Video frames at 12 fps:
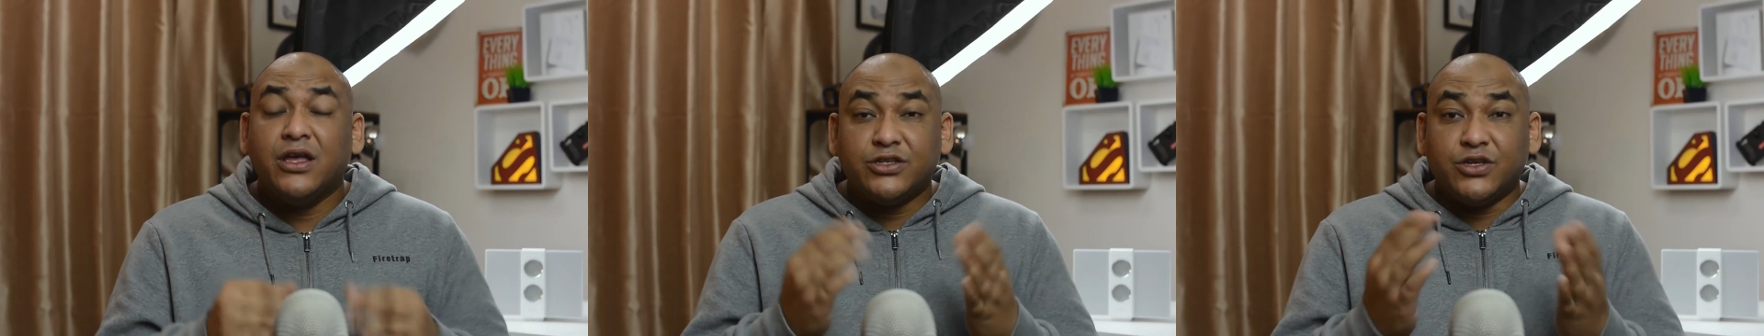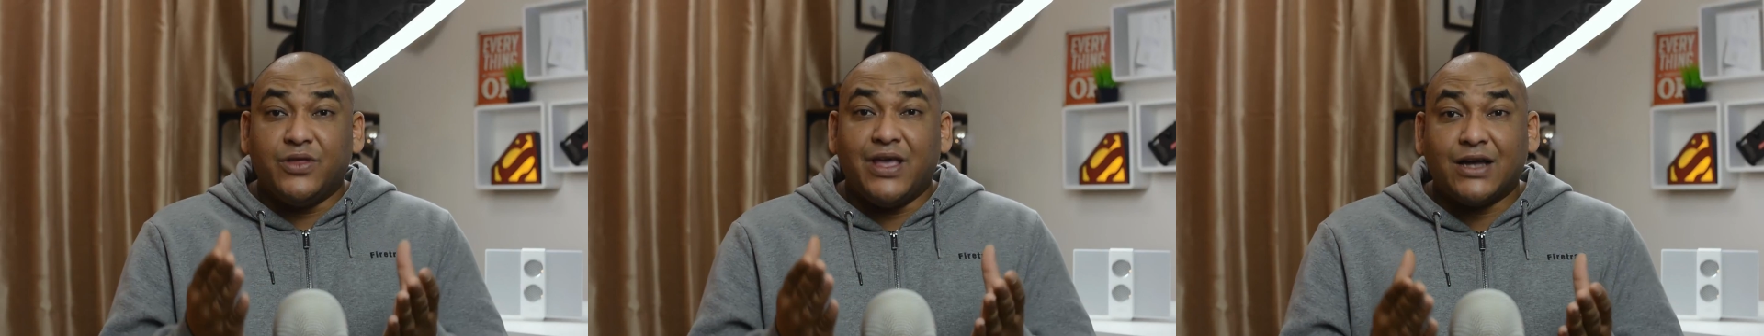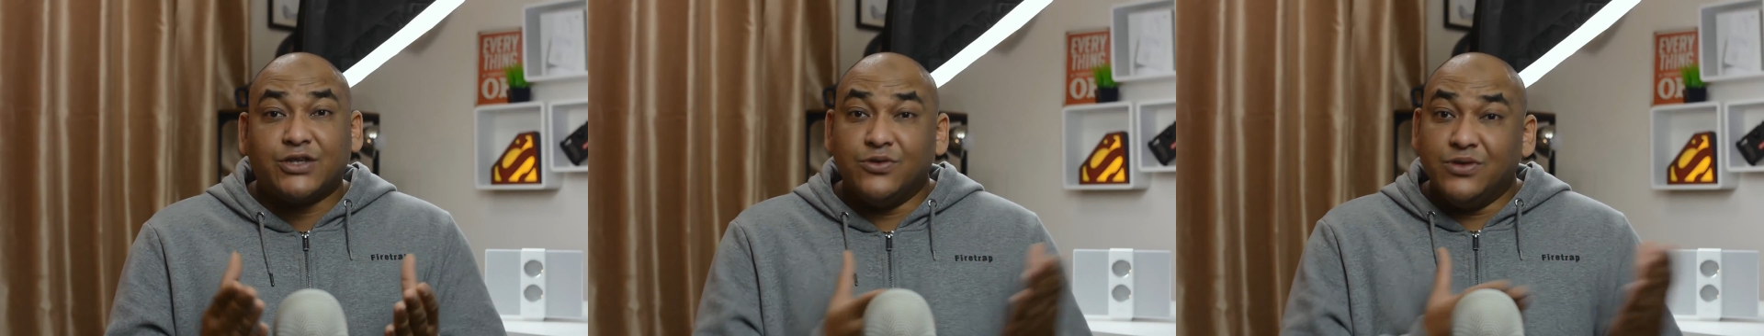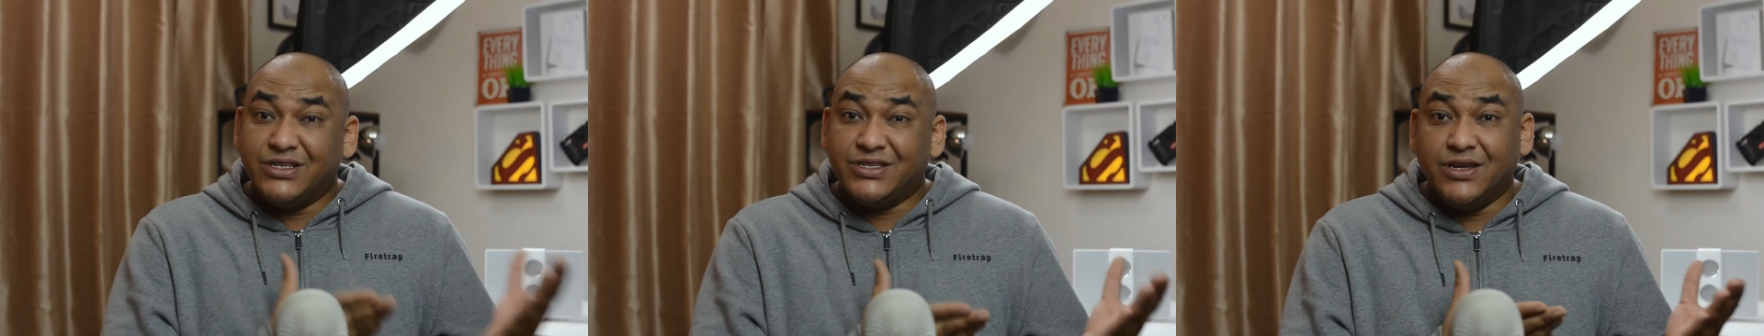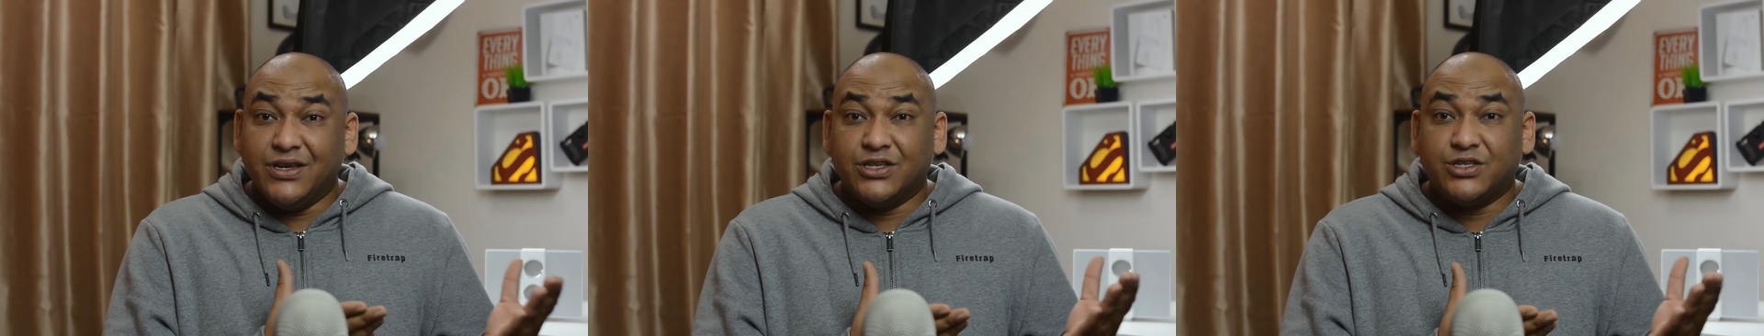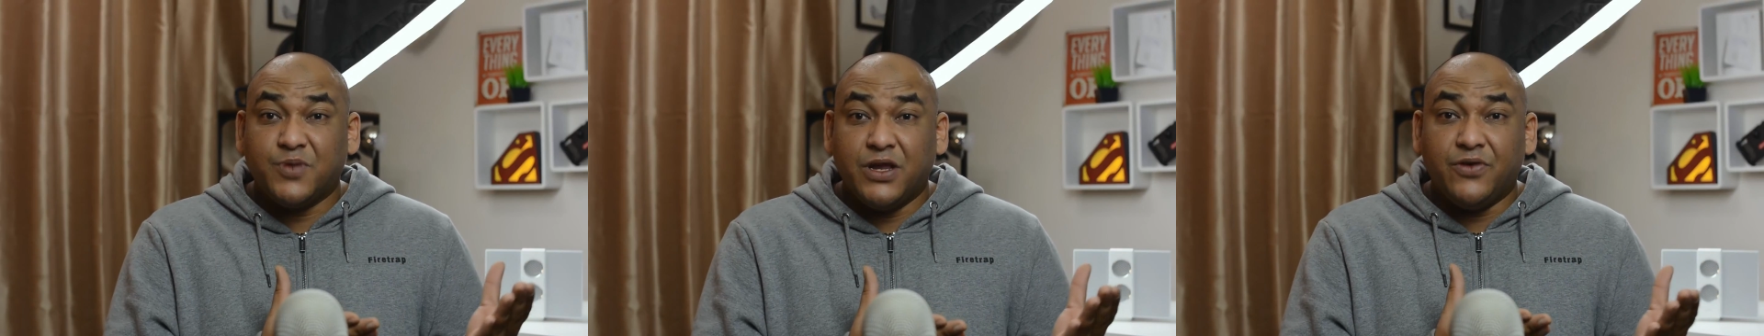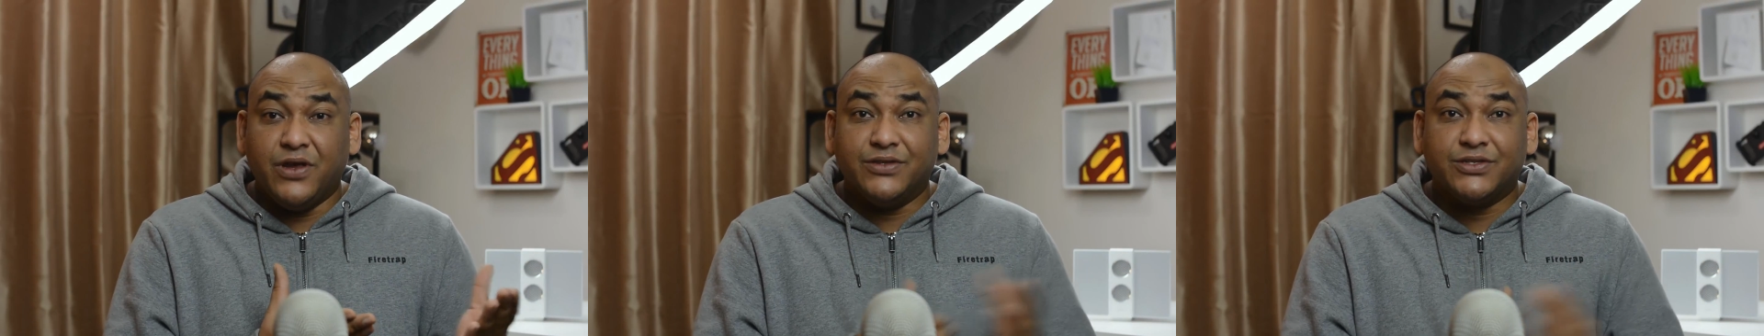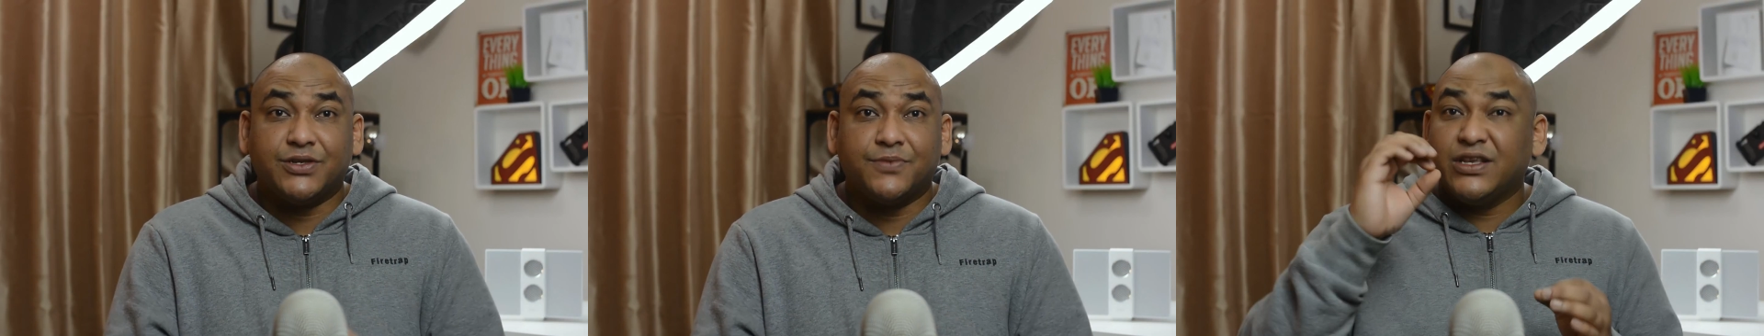to the actual listening experience.